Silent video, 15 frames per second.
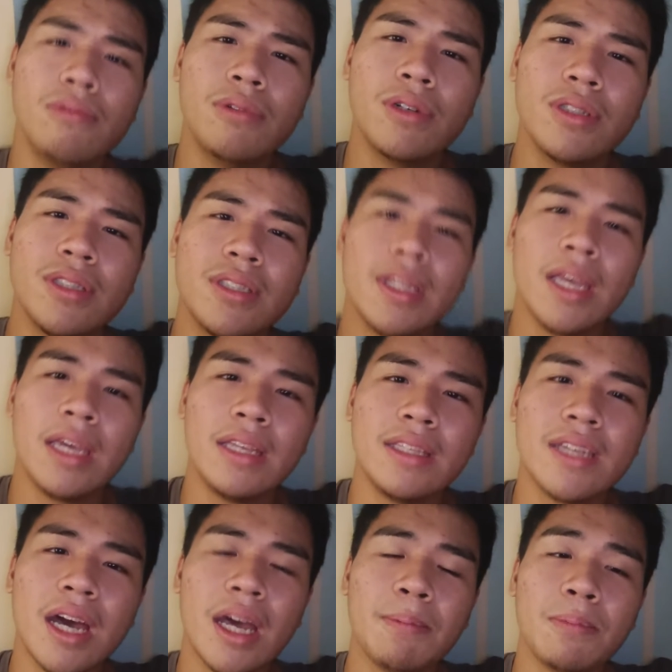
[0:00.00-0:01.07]
was a
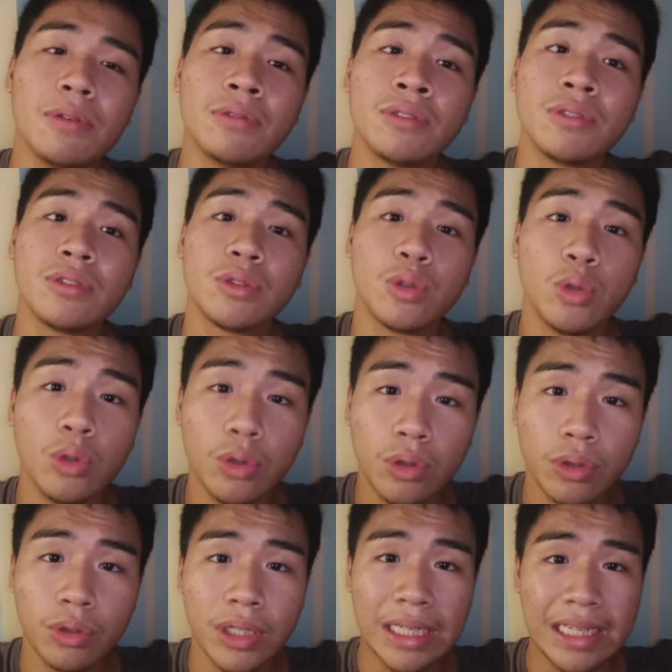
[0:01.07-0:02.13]
type of
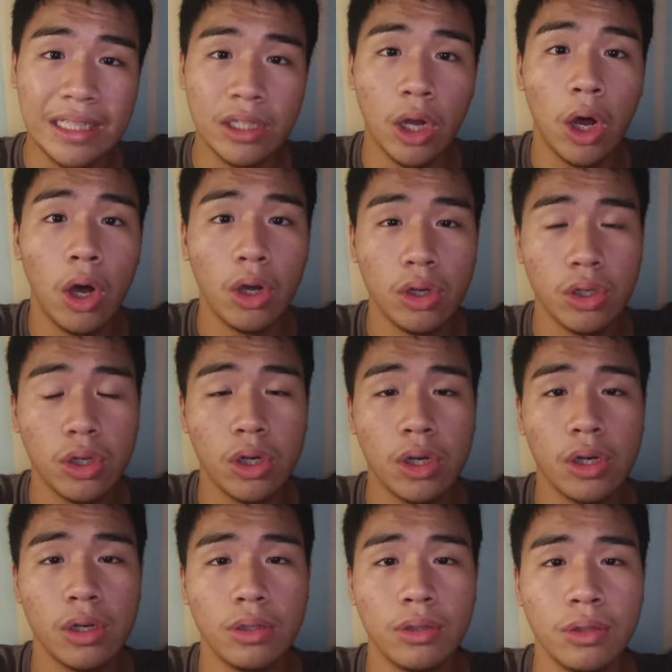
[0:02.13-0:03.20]
school in Hong
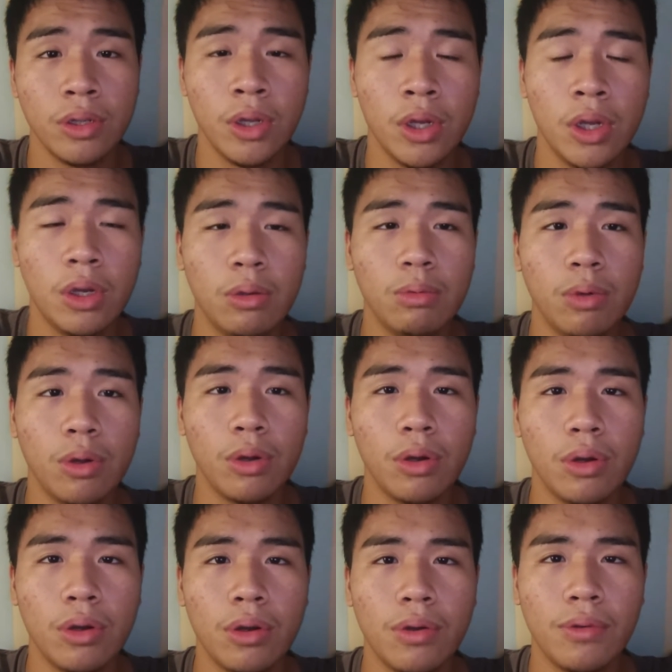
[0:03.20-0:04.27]
Kong
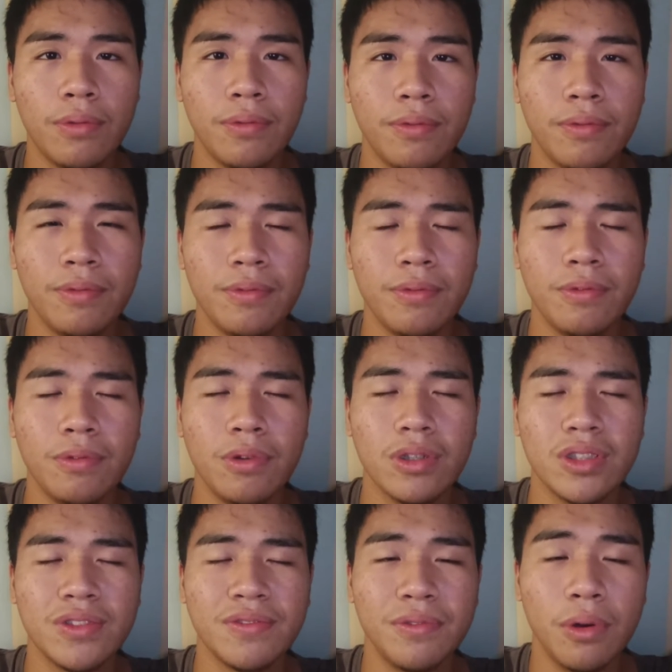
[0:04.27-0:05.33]
where
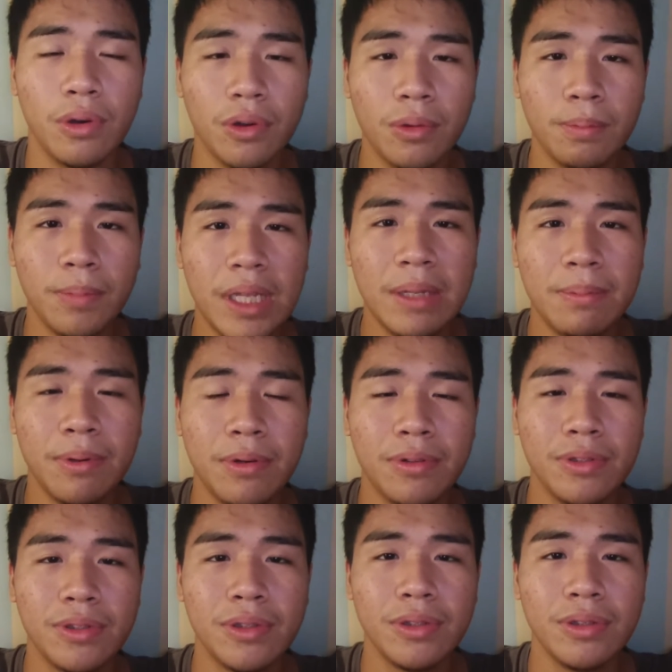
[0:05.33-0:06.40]
was for
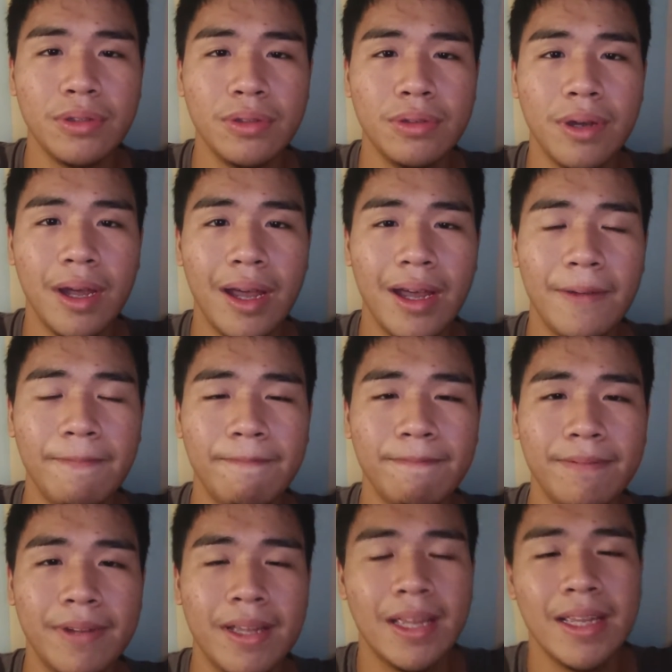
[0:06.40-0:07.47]
people to
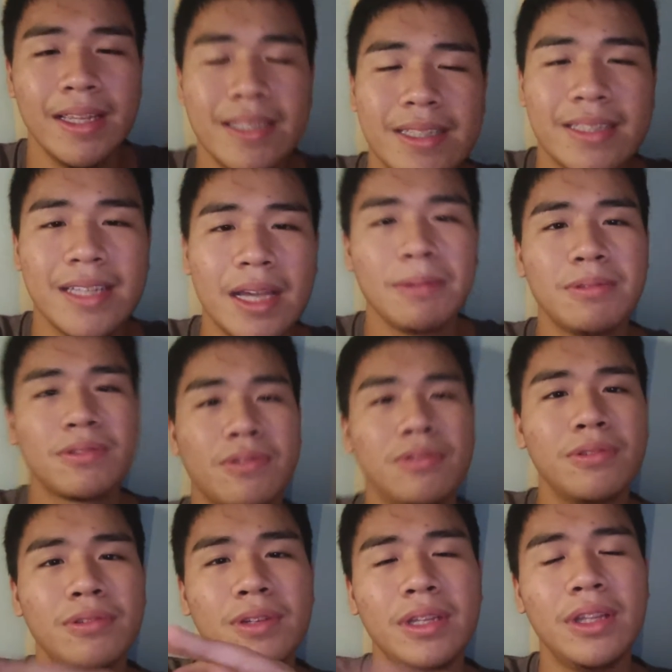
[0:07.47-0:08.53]
it's a type of
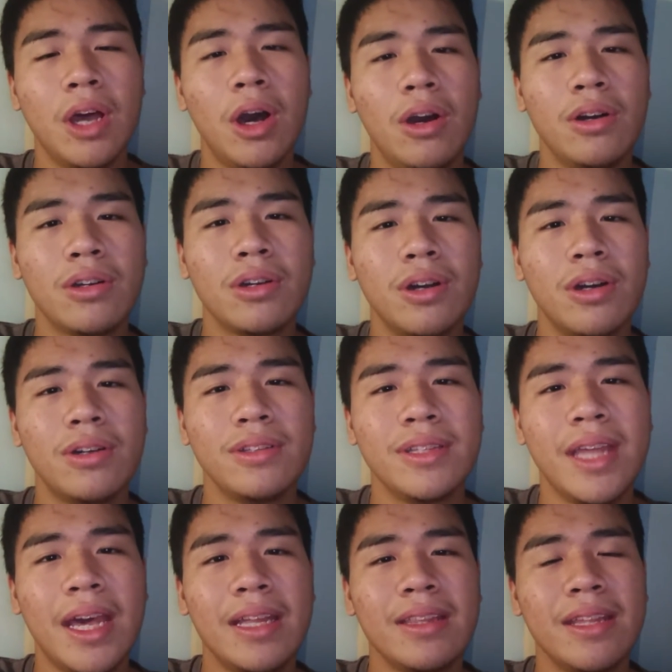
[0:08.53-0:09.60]
school in Hong Kong
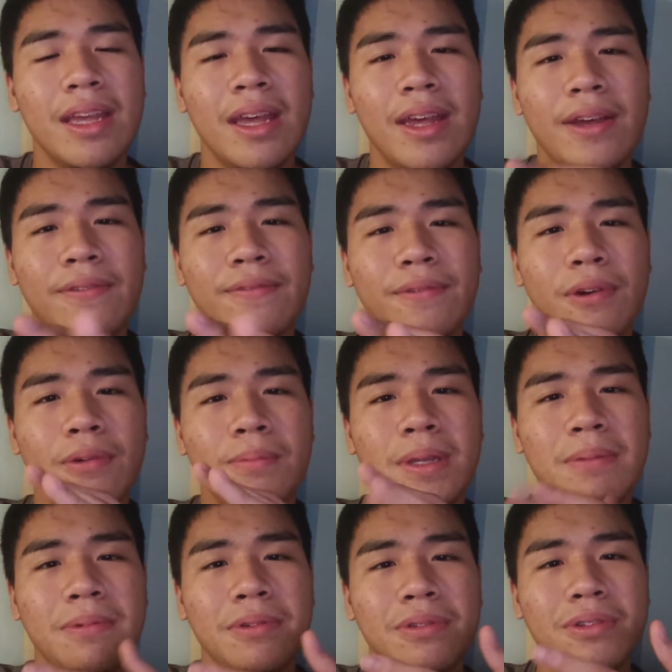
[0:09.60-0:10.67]
that for
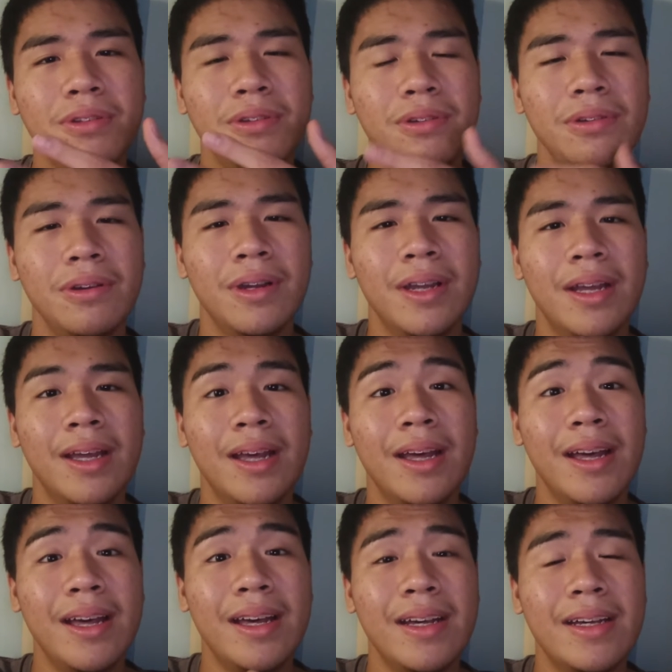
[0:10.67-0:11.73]
people to
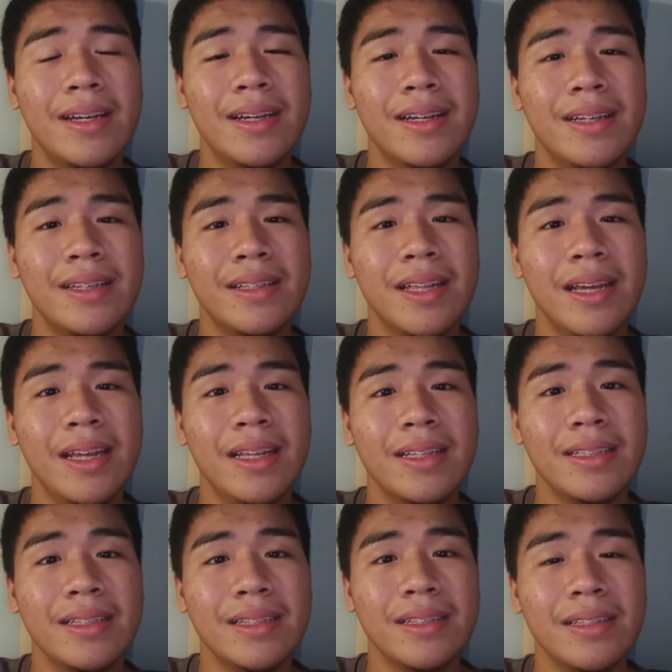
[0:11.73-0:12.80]
like
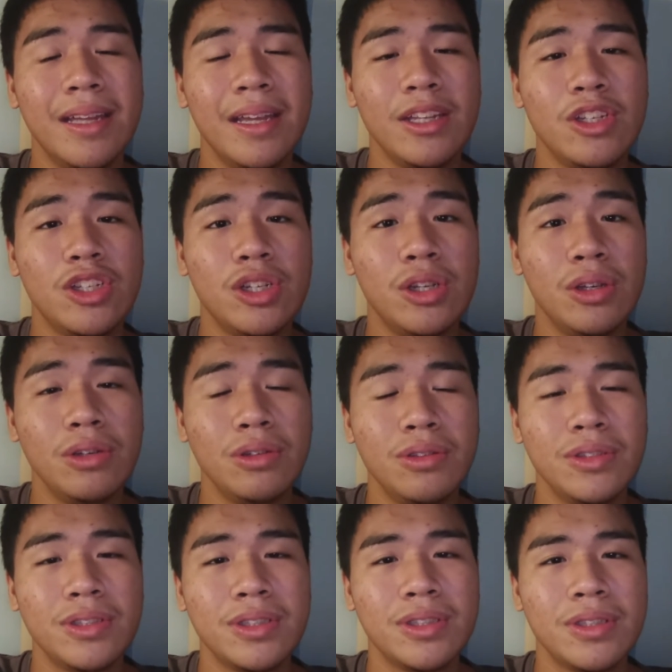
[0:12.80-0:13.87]

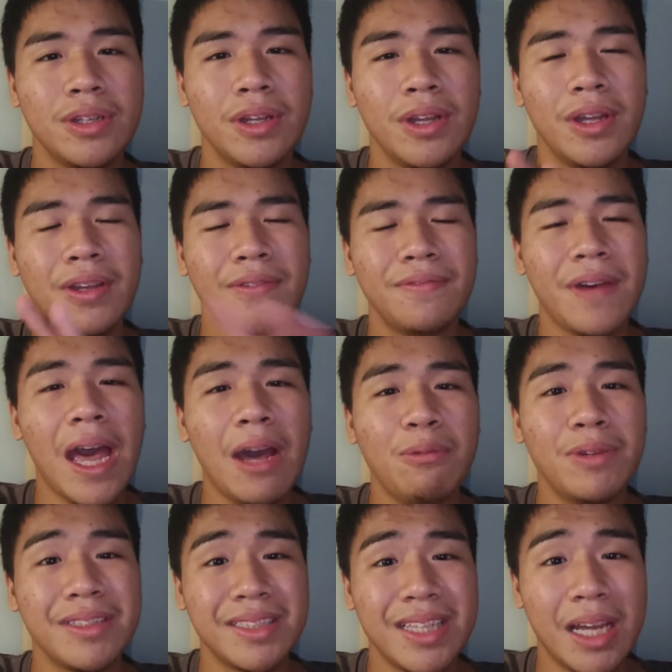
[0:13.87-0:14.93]
choose,
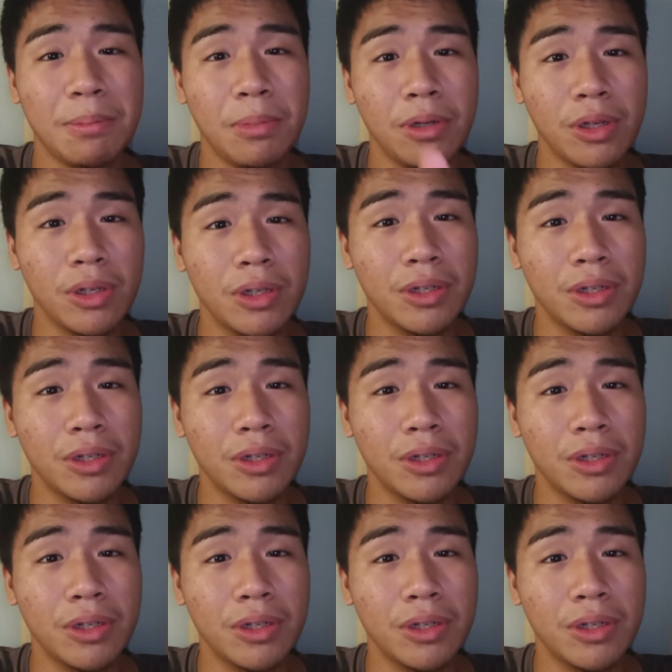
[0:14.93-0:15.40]
find what type of